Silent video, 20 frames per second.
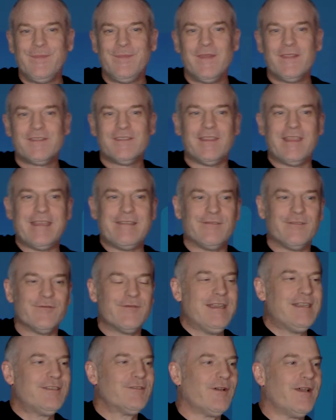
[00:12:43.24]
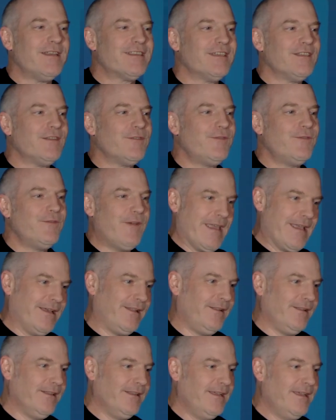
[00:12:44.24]
So the retry is going to
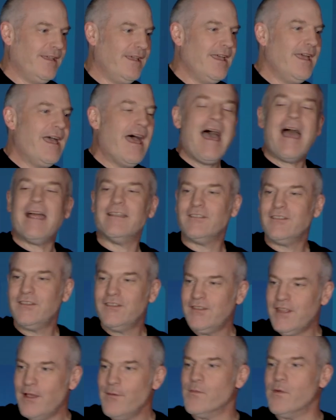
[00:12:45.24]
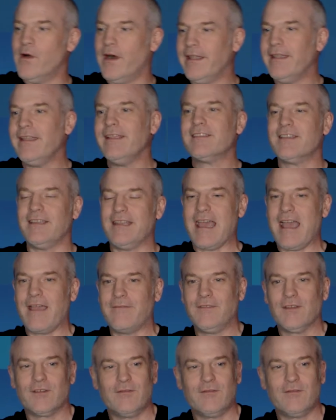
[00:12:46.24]
fail. And someone is going to have to